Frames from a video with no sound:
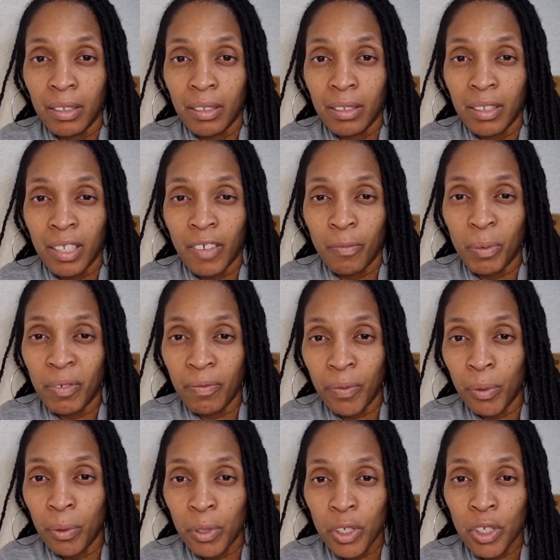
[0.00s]
they've been
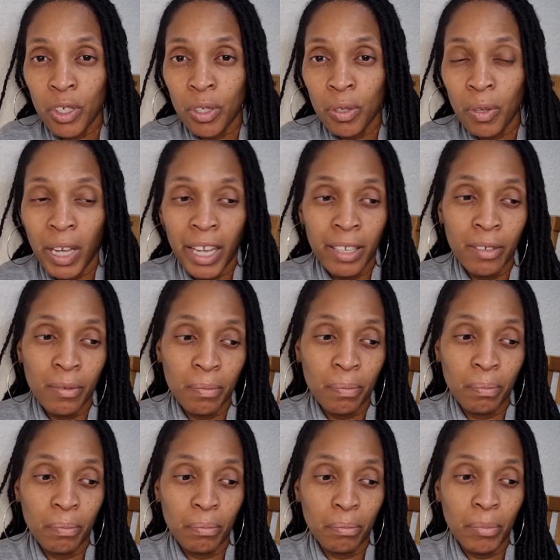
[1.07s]
forced to. And
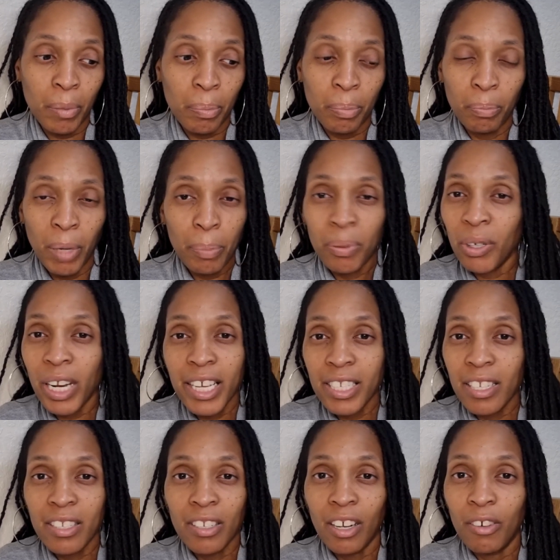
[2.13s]
my price is
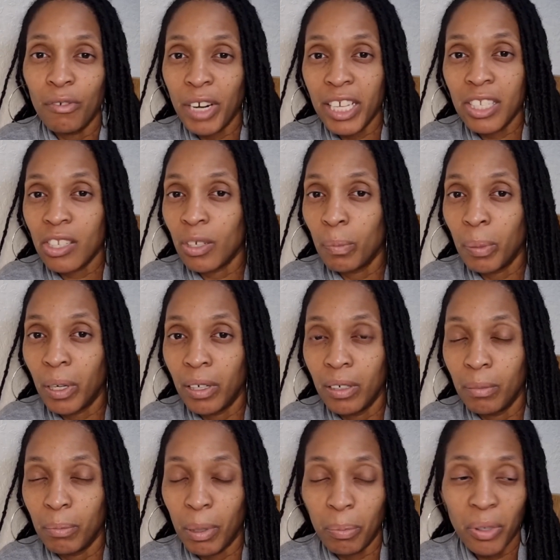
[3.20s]
not a race to the bottom.
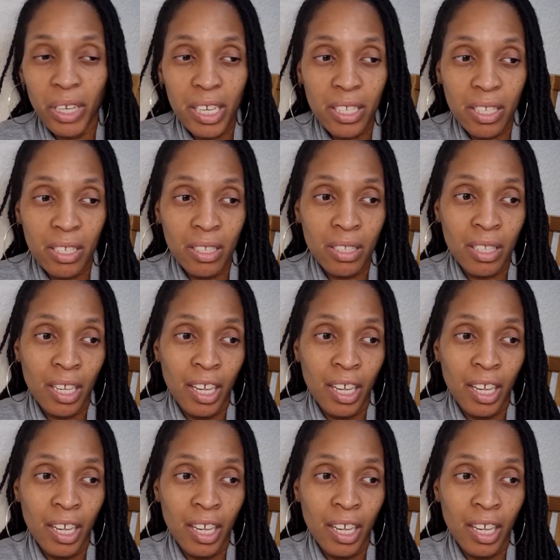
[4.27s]
My price is,